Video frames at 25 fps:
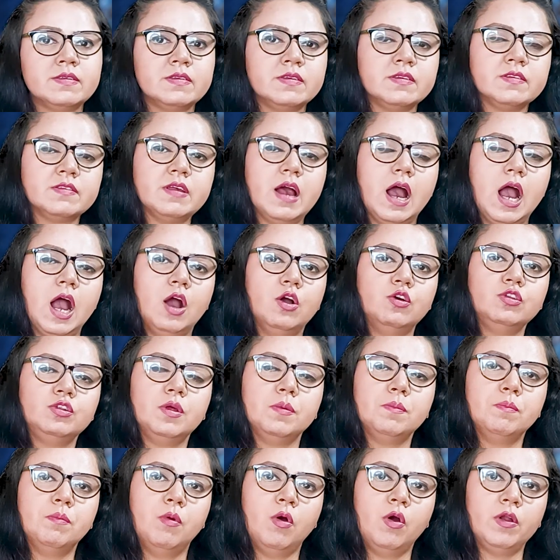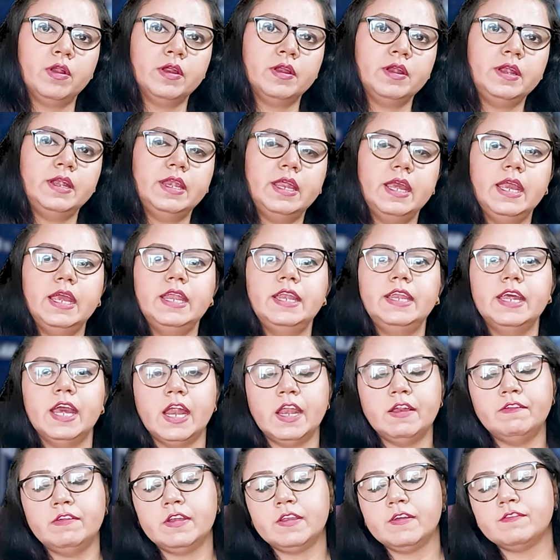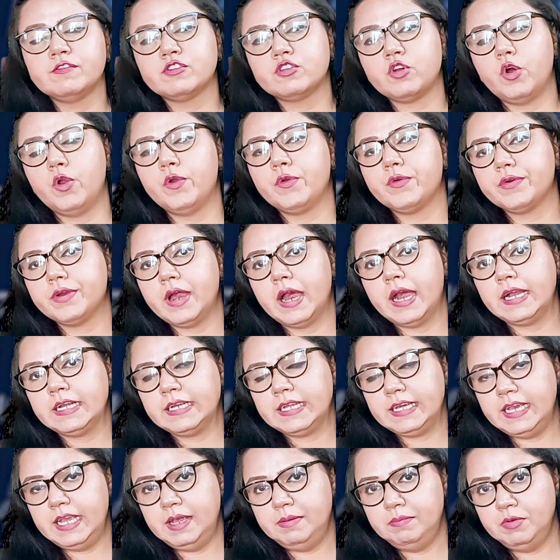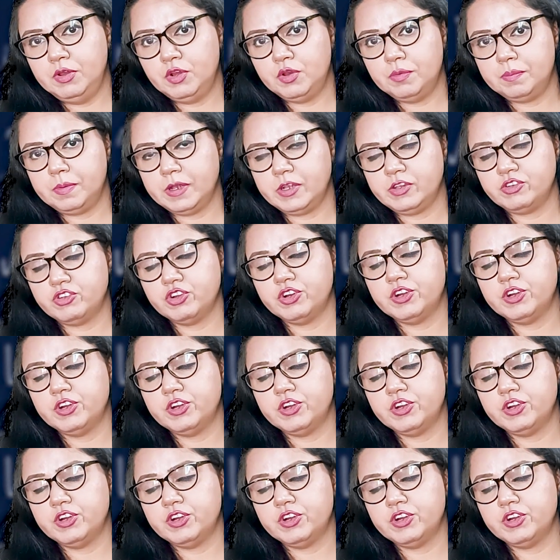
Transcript: is how the modern day derivatives contract came into picture.